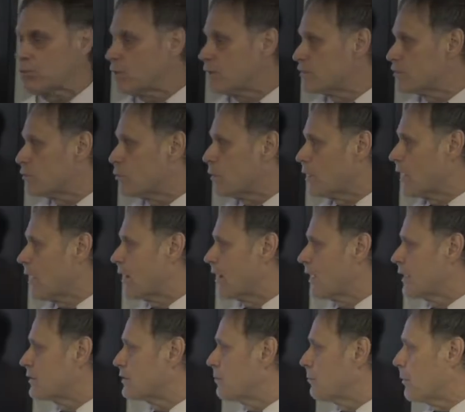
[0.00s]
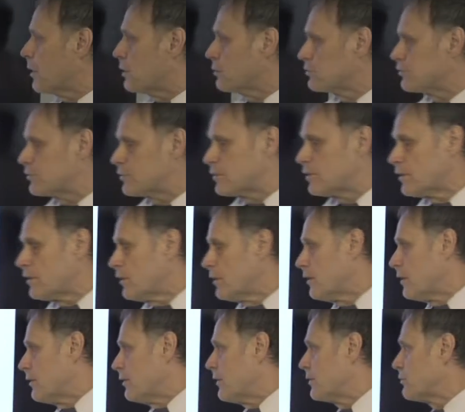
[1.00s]
one's the one I like the most.
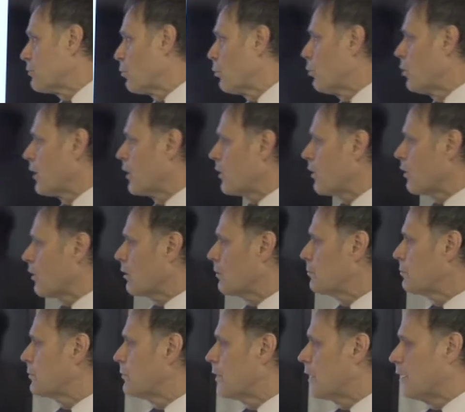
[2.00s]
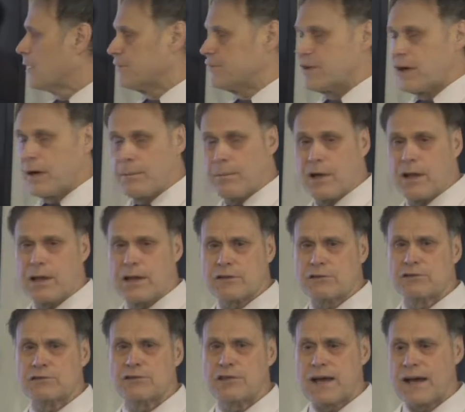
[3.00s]
These are one-arm dumbbell
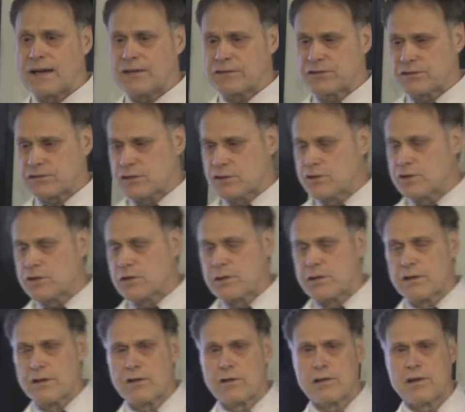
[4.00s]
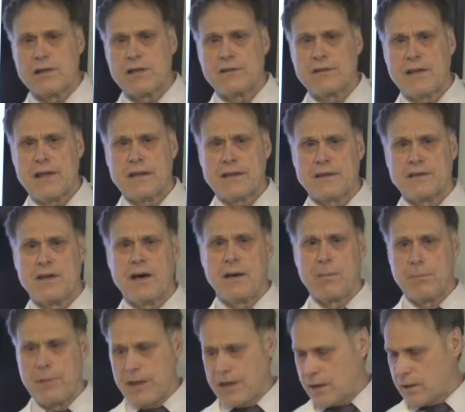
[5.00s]
exercises. So you could literally take a
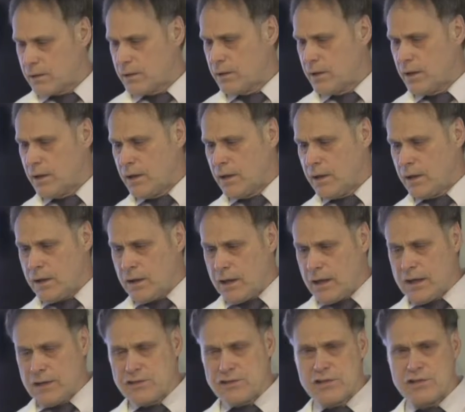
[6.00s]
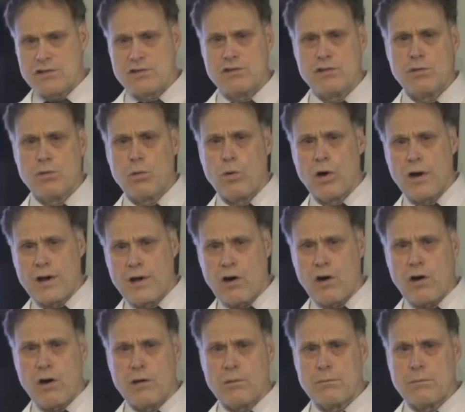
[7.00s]
dumbbell and just do
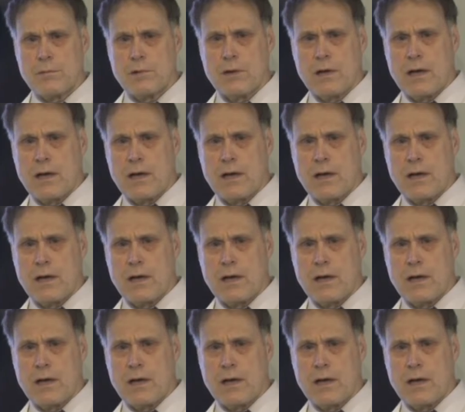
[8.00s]
one-arm